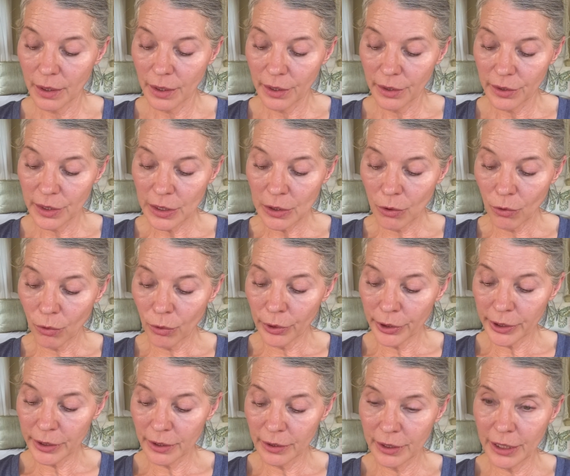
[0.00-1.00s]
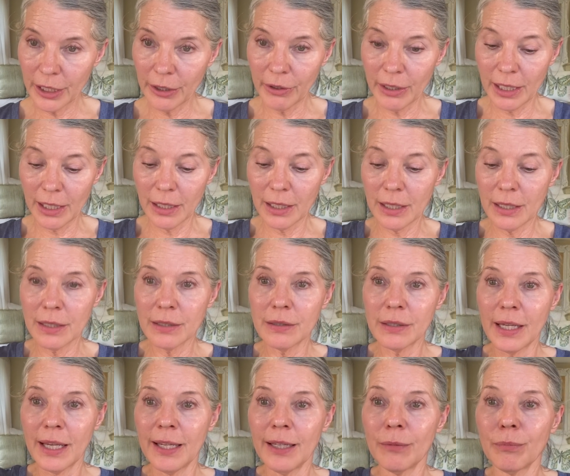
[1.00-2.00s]
The Ordinary is
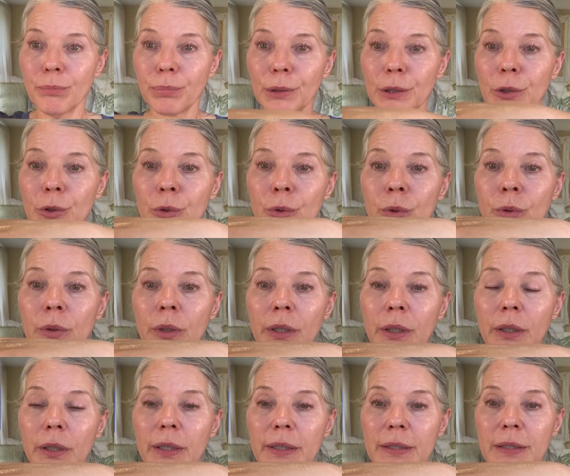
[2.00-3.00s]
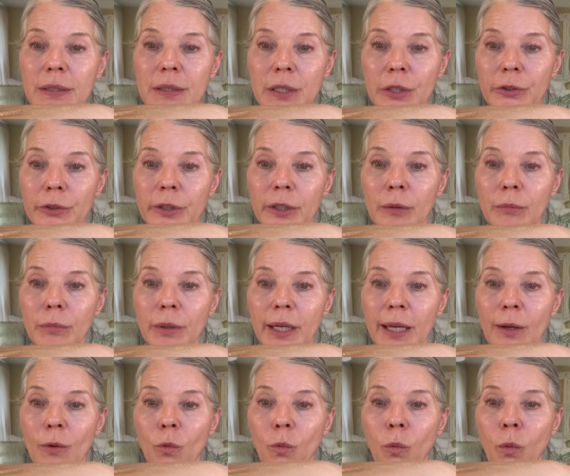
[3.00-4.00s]
a blue serum,
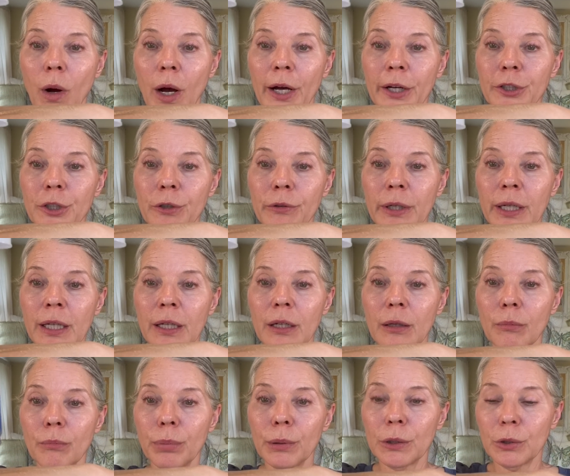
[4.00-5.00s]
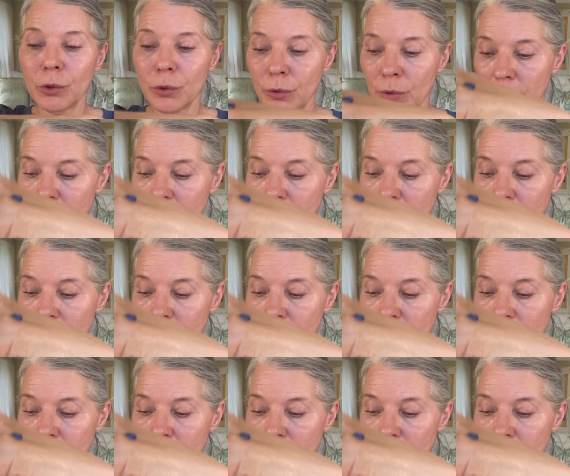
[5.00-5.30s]
a watery blue